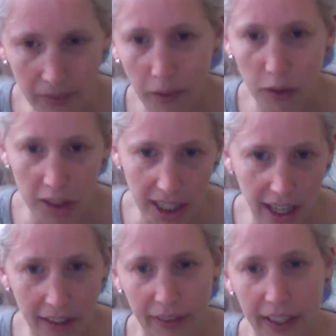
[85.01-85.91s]
which is
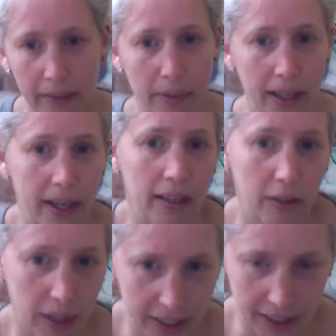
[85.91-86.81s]
elevated but not
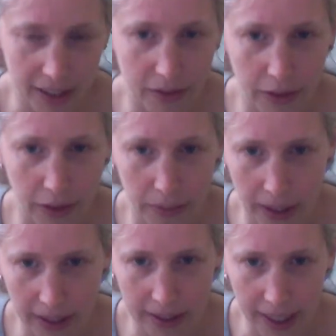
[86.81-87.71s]
horrendous for
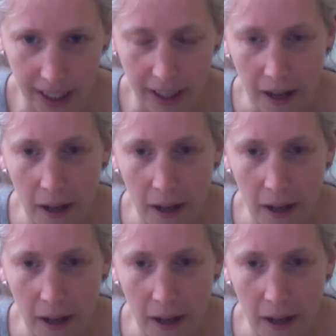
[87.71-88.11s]
being sick.